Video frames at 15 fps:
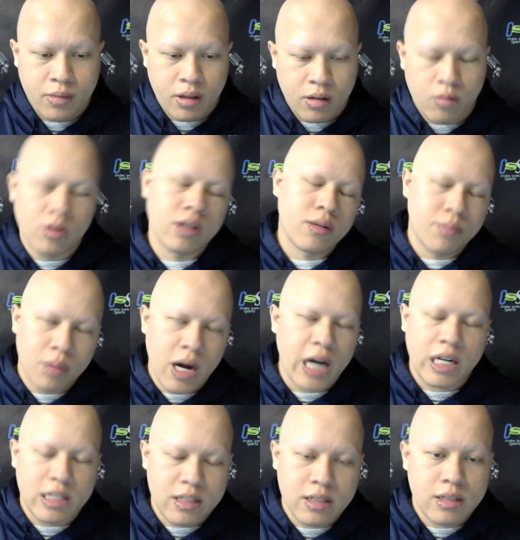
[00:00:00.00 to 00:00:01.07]
Well, their
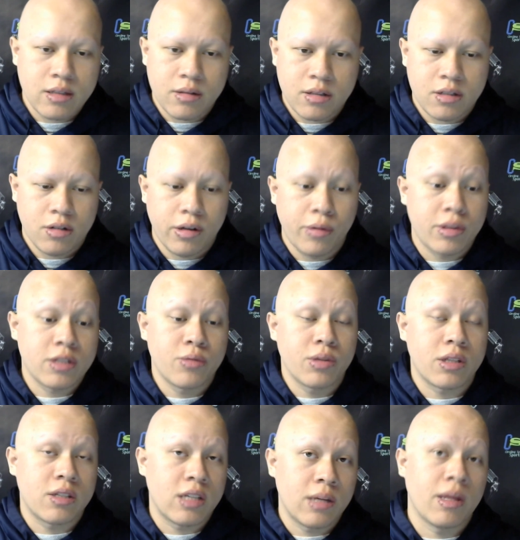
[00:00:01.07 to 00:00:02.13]
practice. So he wasn't with
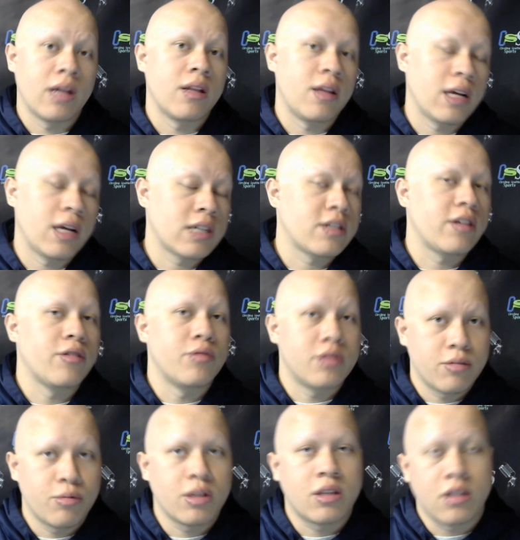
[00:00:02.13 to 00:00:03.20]
the team then. The next day, he was
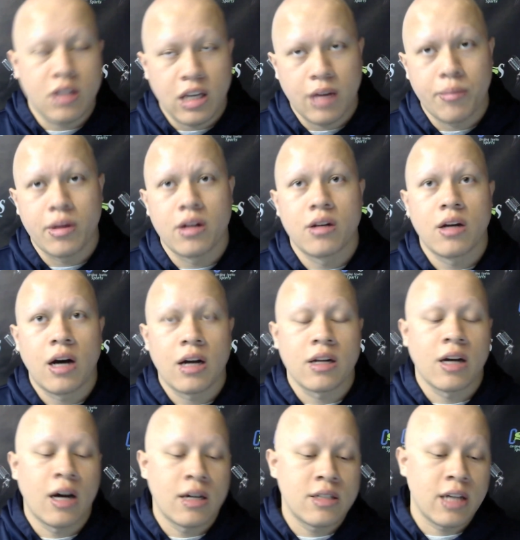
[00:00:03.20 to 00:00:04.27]
with the team in a
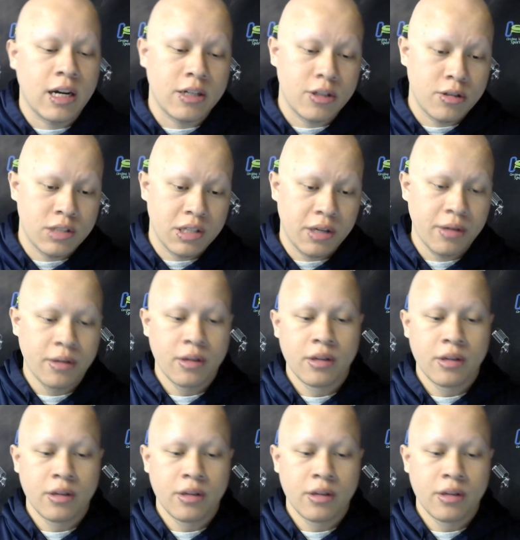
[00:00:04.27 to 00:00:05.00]
non-contact jersey.